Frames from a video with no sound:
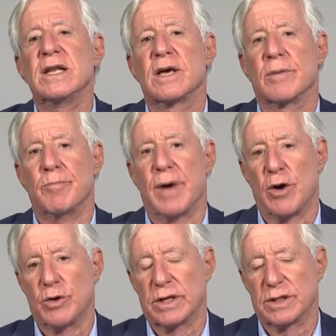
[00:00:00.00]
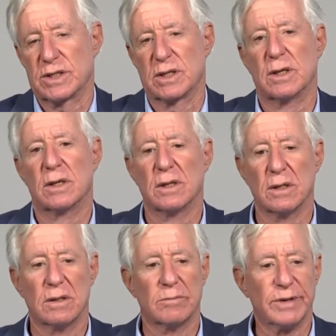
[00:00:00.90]
components,
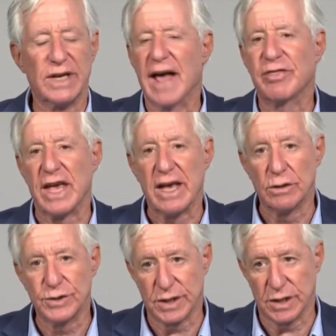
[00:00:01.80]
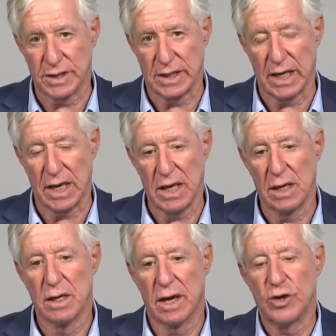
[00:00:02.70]
but nothing else to see,
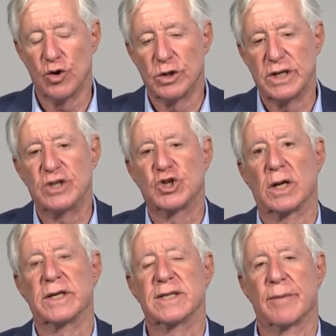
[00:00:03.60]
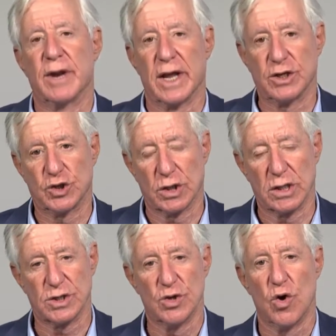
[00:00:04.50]
and your digital examination
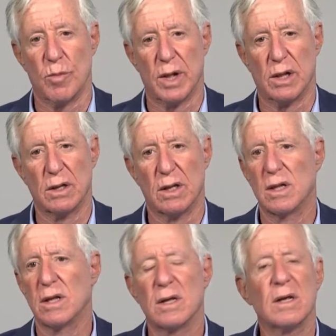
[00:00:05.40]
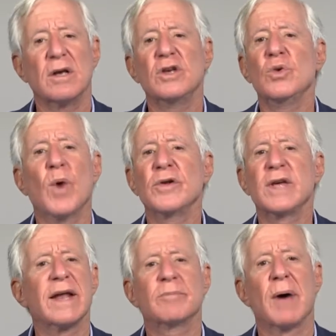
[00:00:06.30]
is normal. You won't
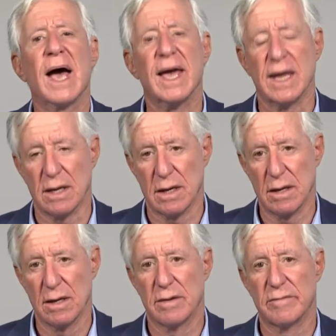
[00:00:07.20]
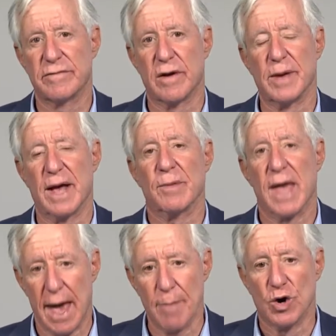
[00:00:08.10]
get pain from a
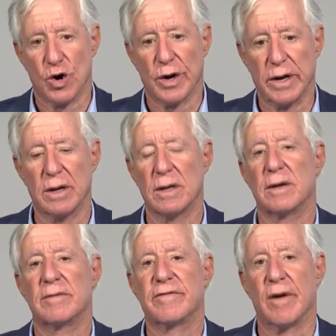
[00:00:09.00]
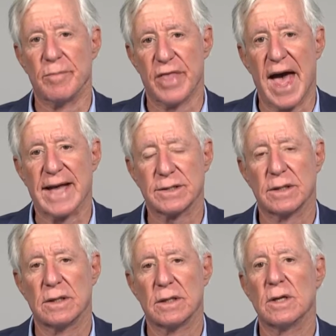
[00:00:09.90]
hemorrhoid from that.
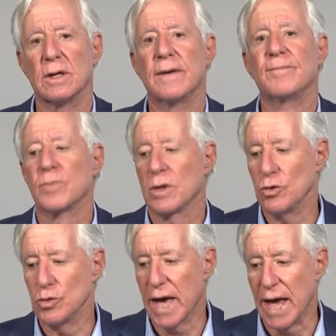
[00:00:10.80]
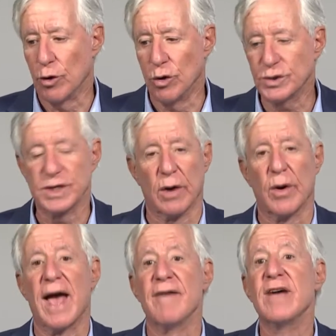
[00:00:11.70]
You can also
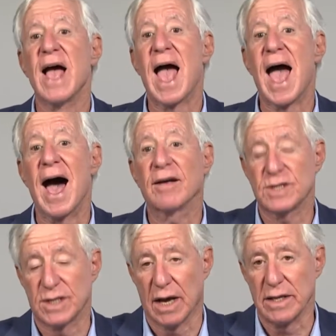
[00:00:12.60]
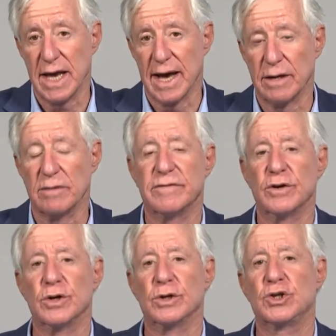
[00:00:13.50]
have outside the anal
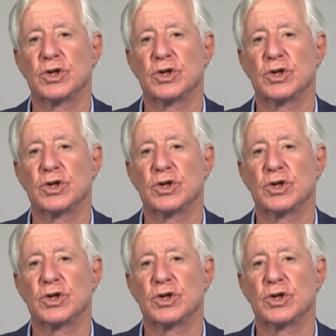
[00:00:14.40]
verge